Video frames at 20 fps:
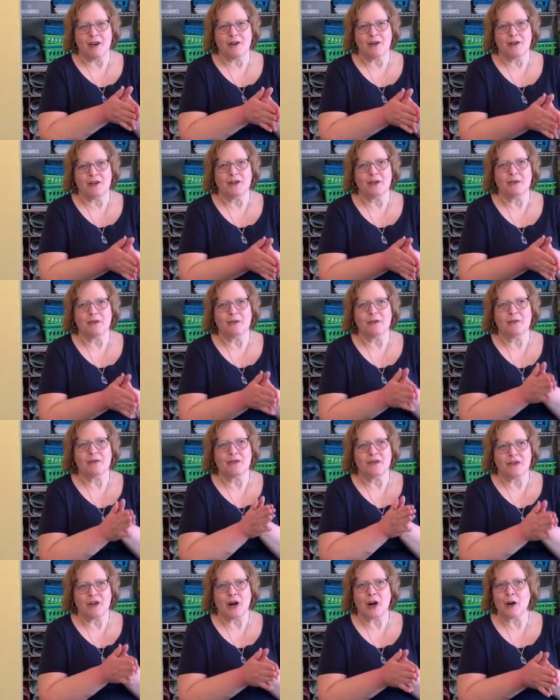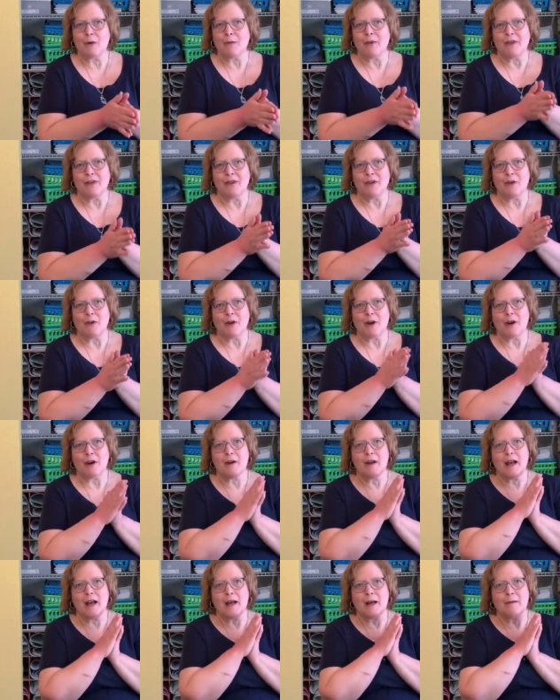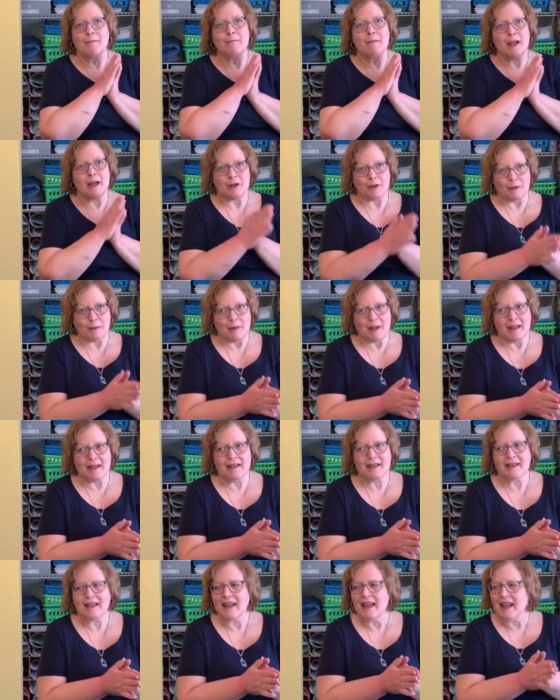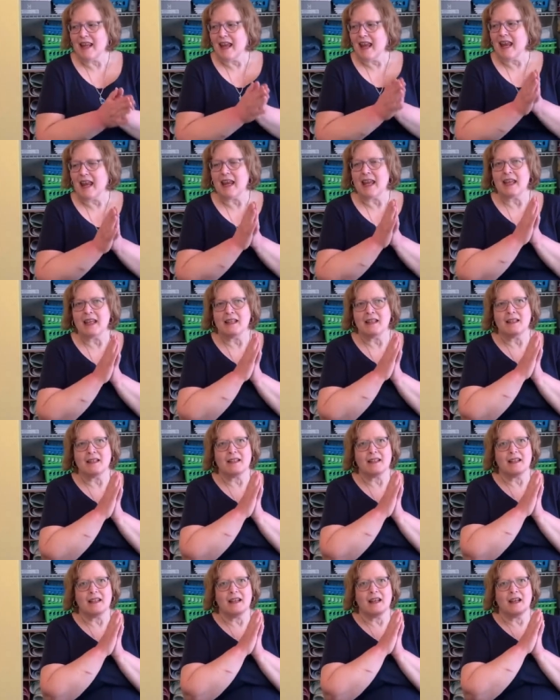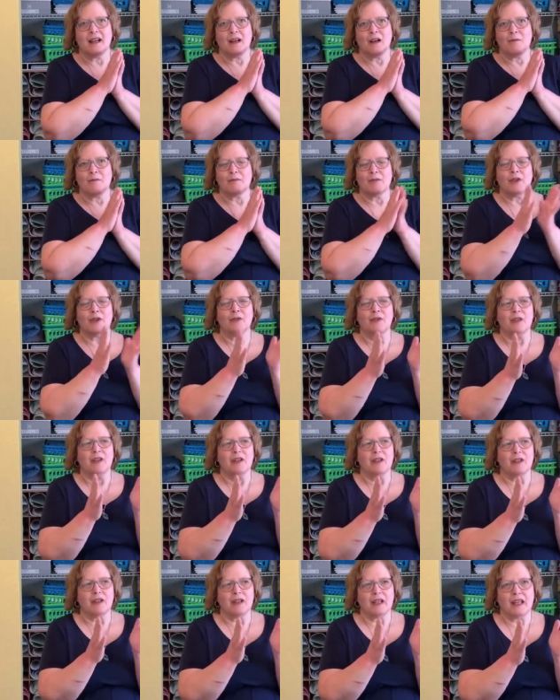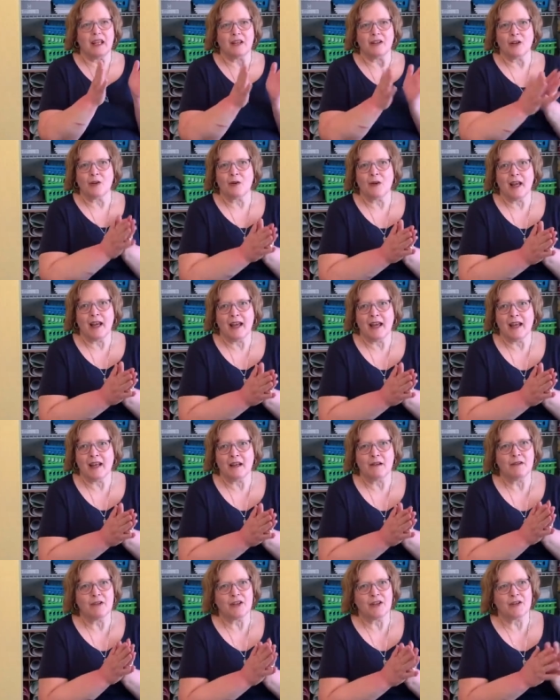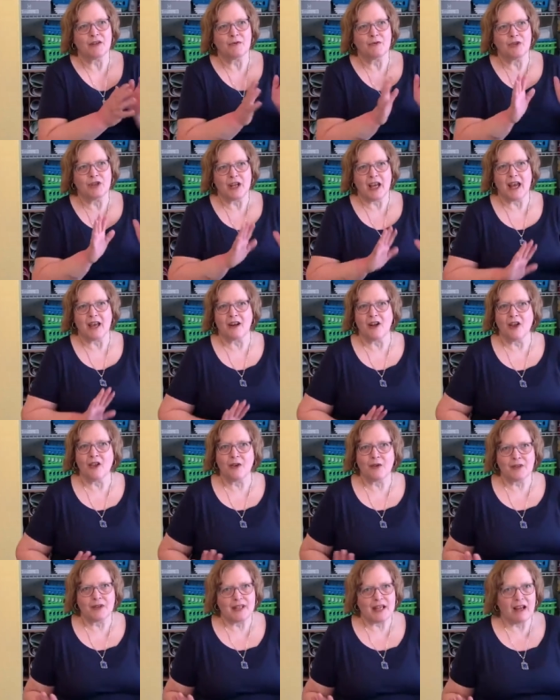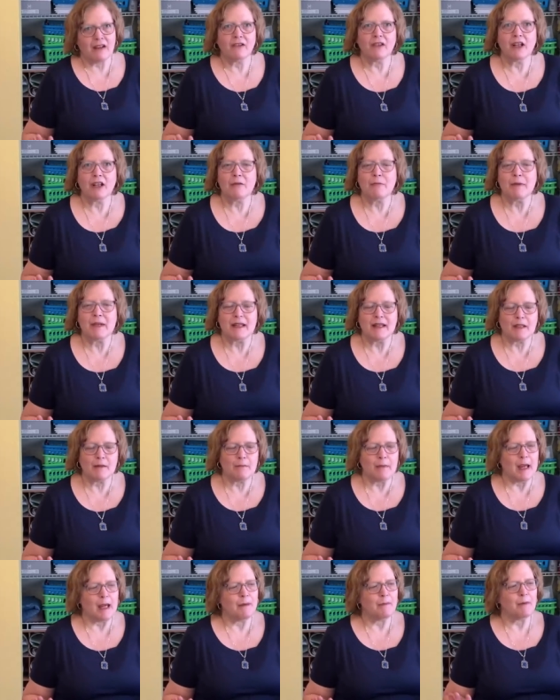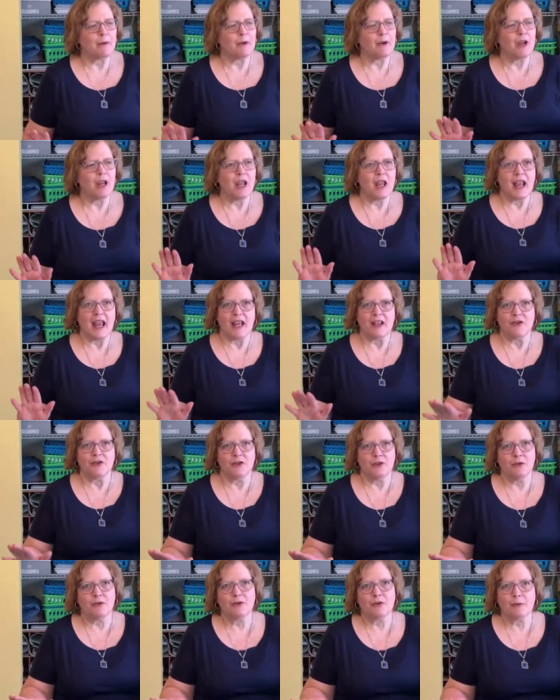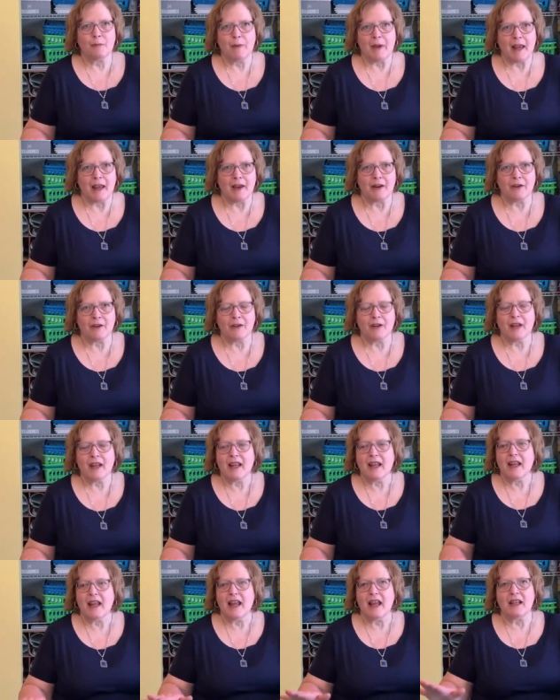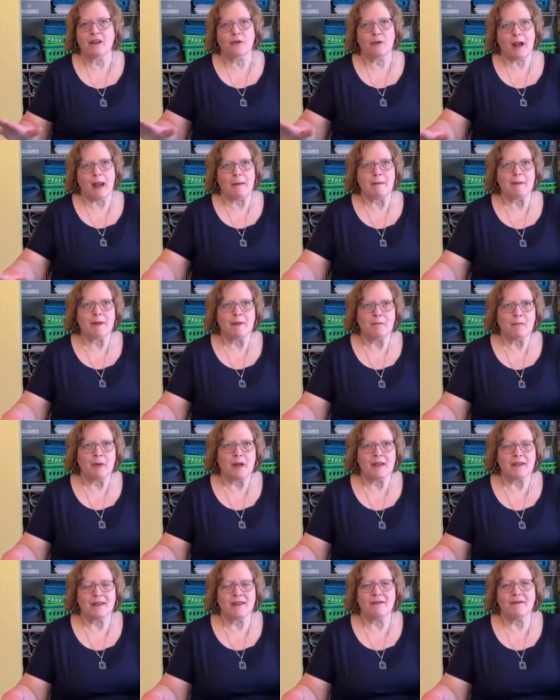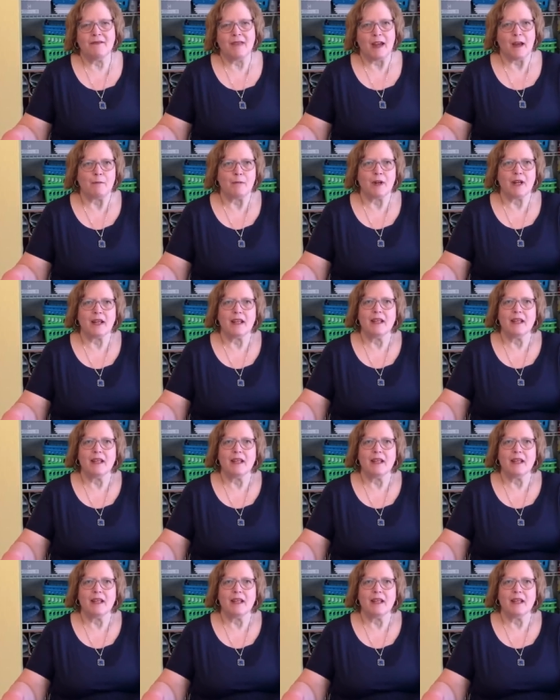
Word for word: to start with your measurements, and you can go ahead and just jot all those down on a piece of paper and choose your pattern and grab some muslin fabric.